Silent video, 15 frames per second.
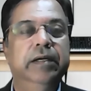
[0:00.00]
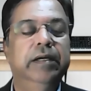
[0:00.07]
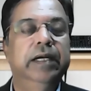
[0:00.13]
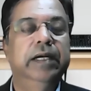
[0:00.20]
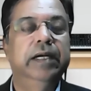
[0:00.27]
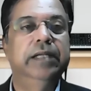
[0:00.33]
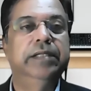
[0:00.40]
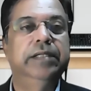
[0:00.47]

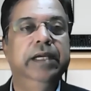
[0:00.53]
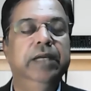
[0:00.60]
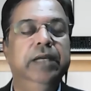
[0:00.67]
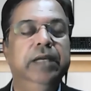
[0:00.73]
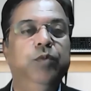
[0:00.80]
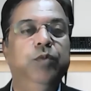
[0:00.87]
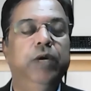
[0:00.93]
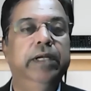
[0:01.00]
at a
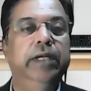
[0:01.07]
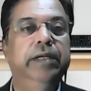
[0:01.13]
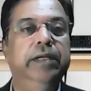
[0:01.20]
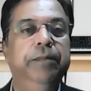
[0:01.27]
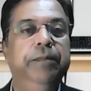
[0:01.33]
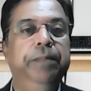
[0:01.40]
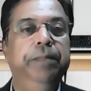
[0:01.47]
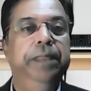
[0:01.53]
single point.
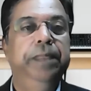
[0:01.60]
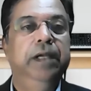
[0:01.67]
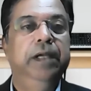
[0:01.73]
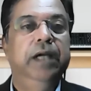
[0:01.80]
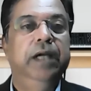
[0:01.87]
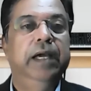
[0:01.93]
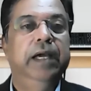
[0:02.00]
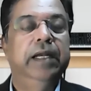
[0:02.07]

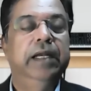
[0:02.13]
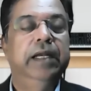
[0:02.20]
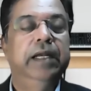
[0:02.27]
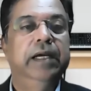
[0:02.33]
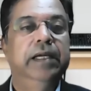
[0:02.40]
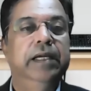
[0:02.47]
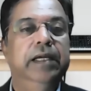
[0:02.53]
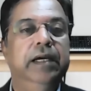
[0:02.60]
And
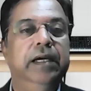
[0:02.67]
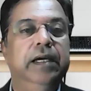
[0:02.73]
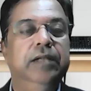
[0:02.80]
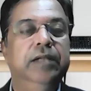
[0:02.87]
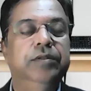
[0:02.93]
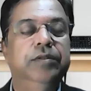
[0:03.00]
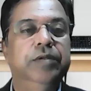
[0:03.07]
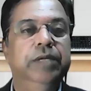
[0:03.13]
I
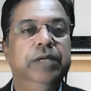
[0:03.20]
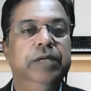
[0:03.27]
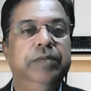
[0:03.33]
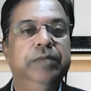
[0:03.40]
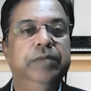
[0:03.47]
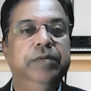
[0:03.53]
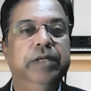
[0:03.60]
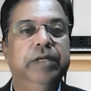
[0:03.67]
also keep
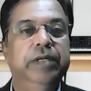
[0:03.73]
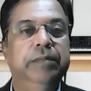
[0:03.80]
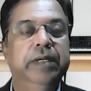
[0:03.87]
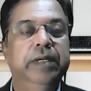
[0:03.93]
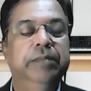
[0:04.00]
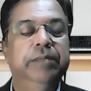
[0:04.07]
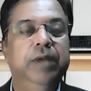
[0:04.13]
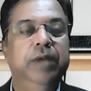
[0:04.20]
on putting
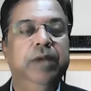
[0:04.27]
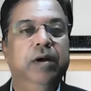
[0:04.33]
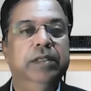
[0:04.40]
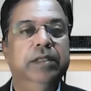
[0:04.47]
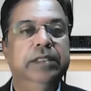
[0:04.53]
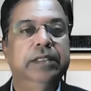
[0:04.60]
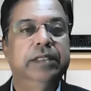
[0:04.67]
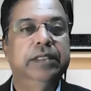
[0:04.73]
my
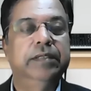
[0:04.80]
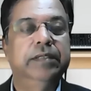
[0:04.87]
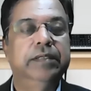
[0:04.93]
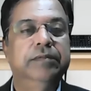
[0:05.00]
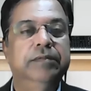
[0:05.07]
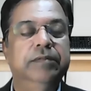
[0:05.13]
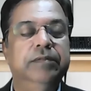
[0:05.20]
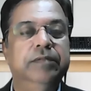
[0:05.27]
blogs
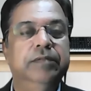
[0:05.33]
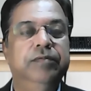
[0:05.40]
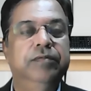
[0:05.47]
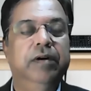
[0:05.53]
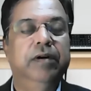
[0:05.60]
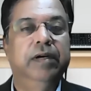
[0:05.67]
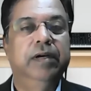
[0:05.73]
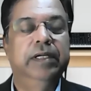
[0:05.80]

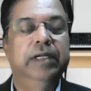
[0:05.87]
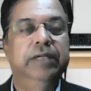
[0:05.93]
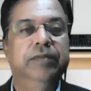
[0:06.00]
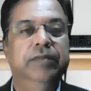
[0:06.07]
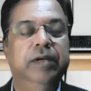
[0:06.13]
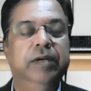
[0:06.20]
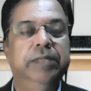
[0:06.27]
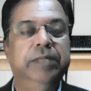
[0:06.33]
for
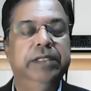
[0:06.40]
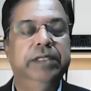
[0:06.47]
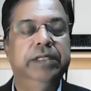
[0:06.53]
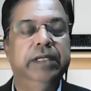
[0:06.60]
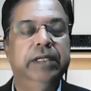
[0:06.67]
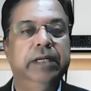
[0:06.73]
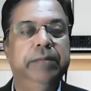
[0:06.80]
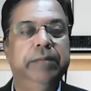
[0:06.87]

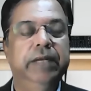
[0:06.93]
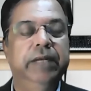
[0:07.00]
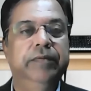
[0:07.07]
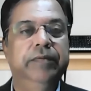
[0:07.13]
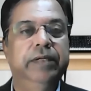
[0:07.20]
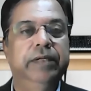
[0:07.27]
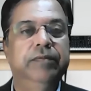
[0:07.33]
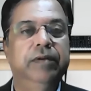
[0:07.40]
information and
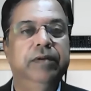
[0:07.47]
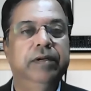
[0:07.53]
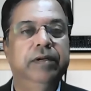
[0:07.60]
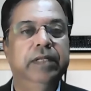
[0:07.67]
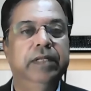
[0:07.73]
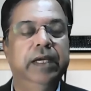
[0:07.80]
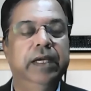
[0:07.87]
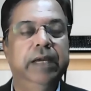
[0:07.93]
benefit for
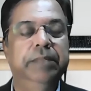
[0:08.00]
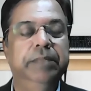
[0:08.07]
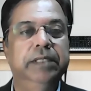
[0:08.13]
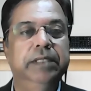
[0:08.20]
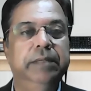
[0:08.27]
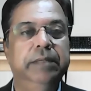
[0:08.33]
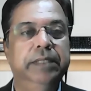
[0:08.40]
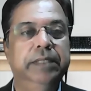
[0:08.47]
the
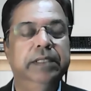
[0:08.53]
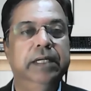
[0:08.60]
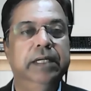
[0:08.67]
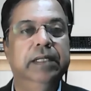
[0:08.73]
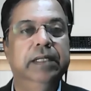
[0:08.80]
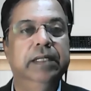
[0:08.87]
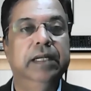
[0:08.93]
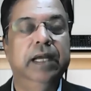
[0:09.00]
MSMEs
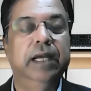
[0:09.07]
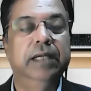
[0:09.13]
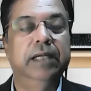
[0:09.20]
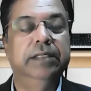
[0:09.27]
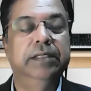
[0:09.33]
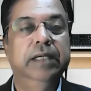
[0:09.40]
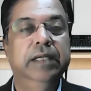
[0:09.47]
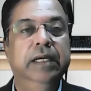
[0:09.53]
at the large.